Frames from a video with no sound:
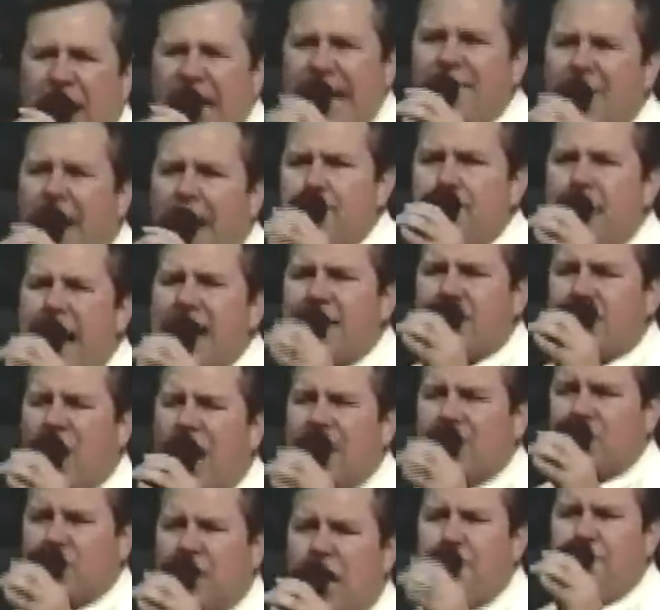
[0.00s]
thing that makes
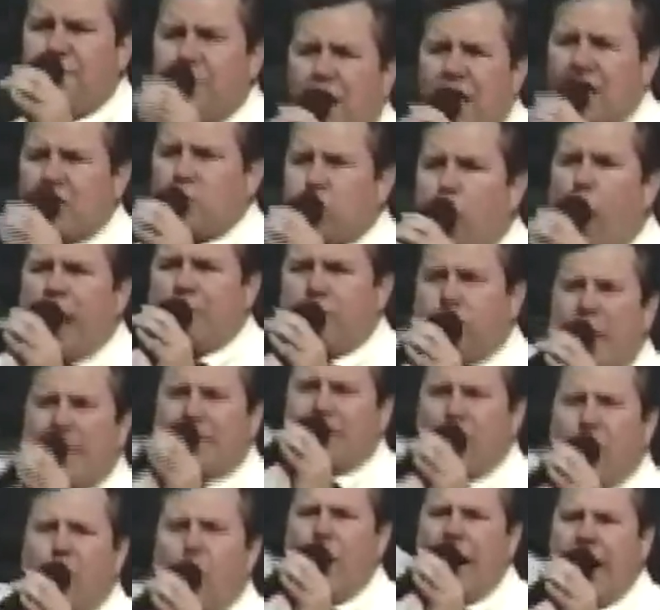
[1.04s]
us different is what we
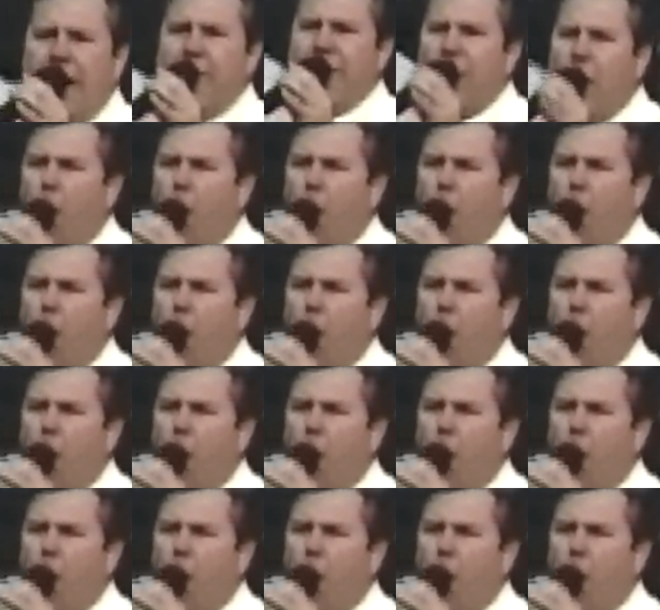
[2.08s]
do in